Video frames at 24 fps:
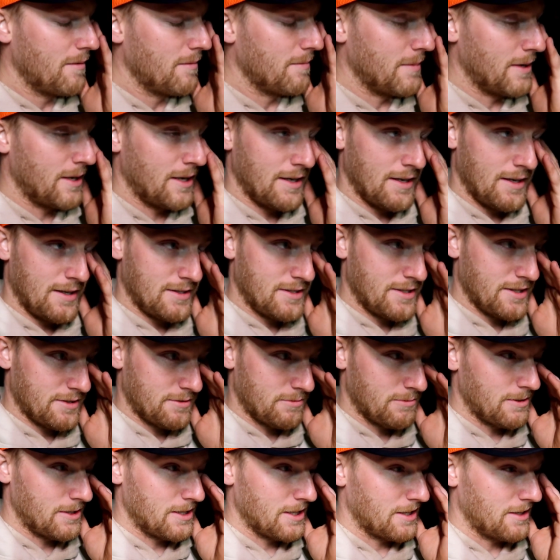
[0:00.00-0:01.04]
Man, it's
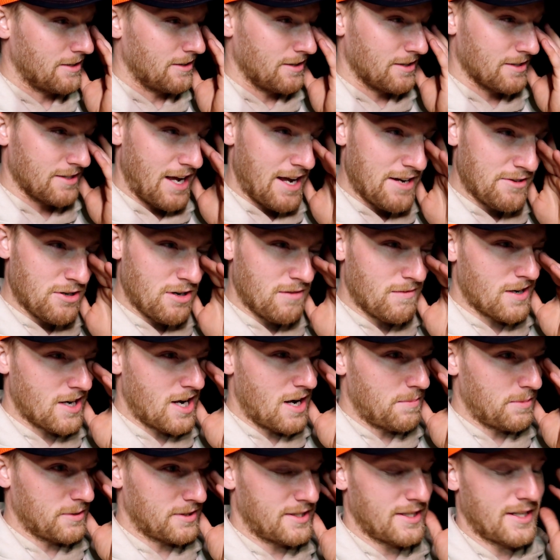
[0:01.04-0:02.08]
just ridiculous. I drove a
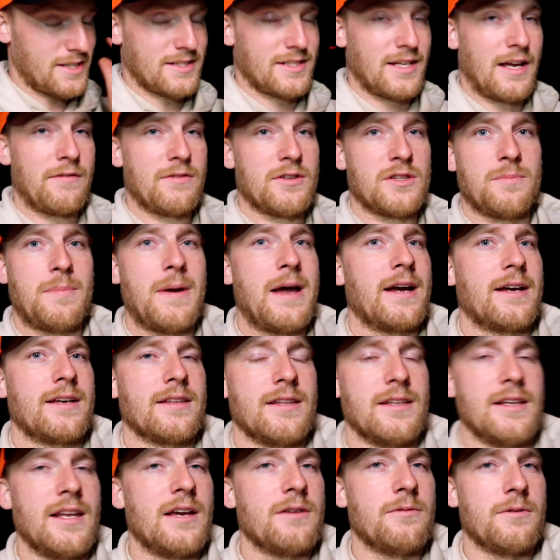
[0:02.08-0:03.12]
couple 6.7s back in
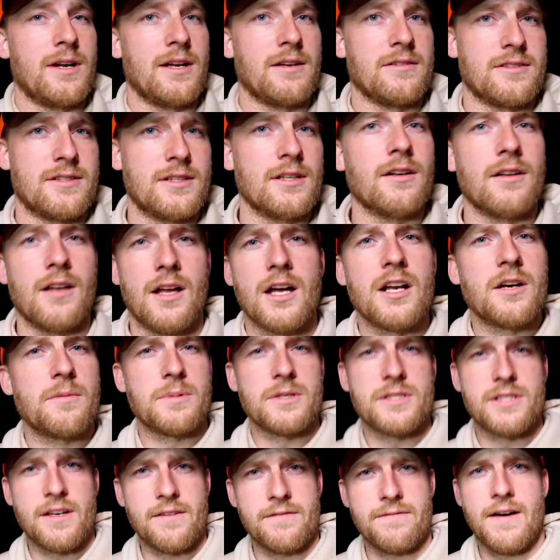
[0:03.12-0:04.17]
the day when I was still
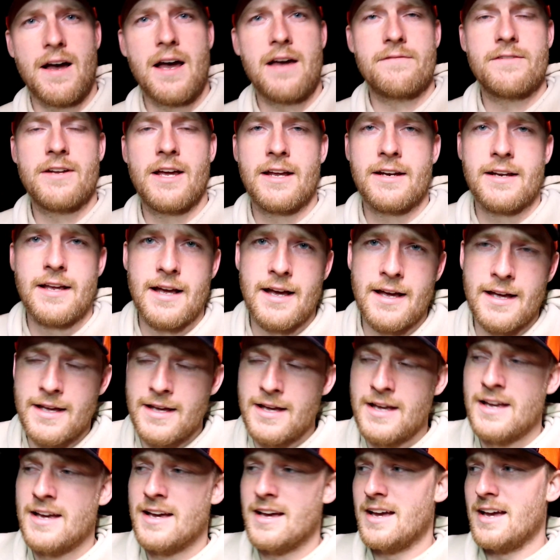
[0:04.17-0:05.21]
100% 5.9 guy,
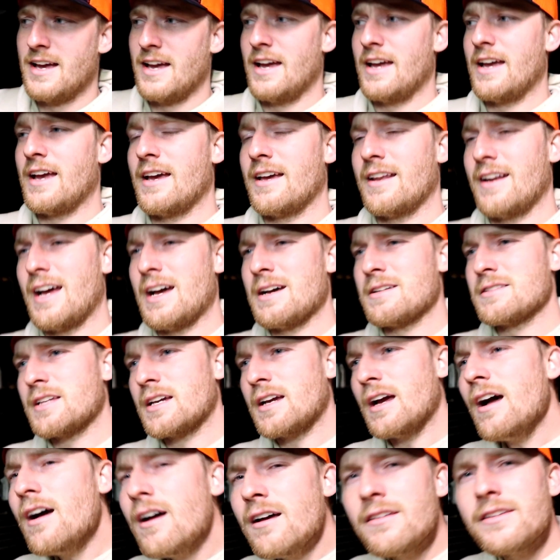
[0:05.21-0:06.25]
and I was
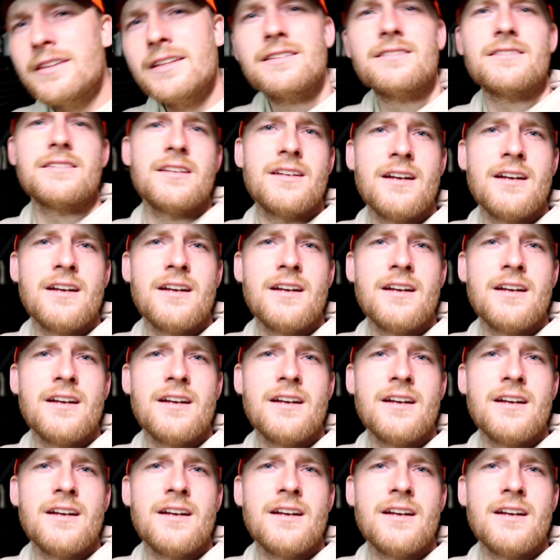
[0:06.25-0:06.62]
like, oh, that,